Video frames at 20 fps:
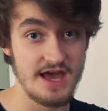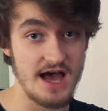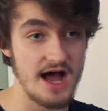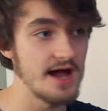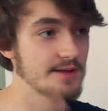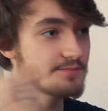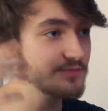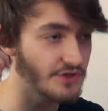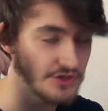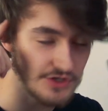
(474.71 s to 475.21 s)

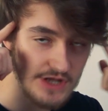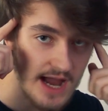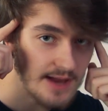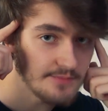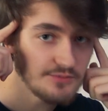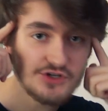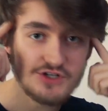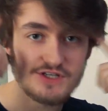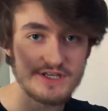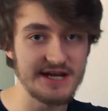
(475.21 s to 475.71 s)
I'm
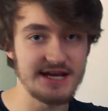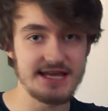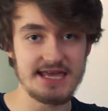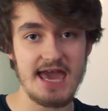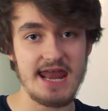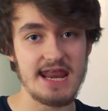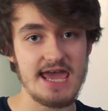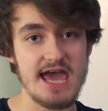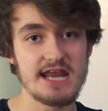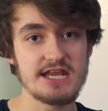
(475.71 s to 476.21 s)
just gonna
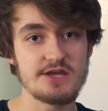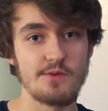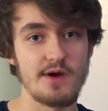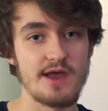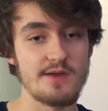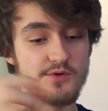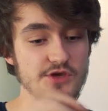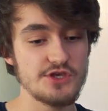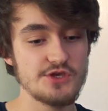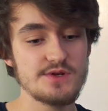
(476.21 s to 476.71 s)
get it
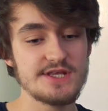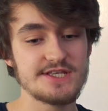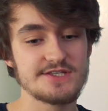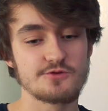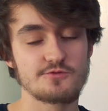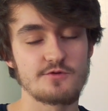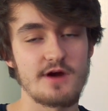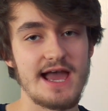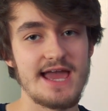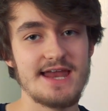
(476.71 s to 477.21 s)
anyway, but you need
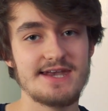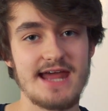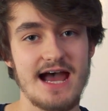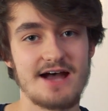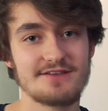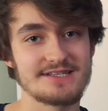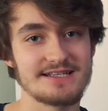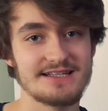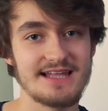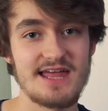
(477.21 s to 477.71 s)
to write it
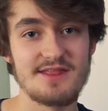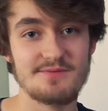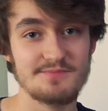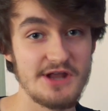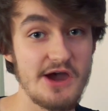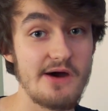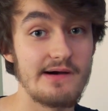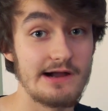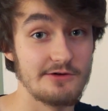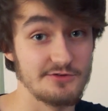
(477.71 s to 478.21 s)
down to let them
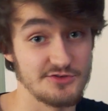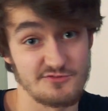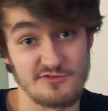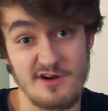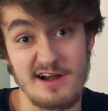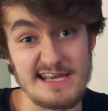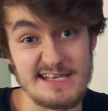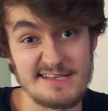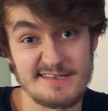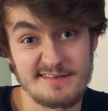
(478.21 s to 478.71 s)
know I was
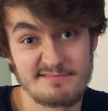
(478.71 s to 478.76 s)
right.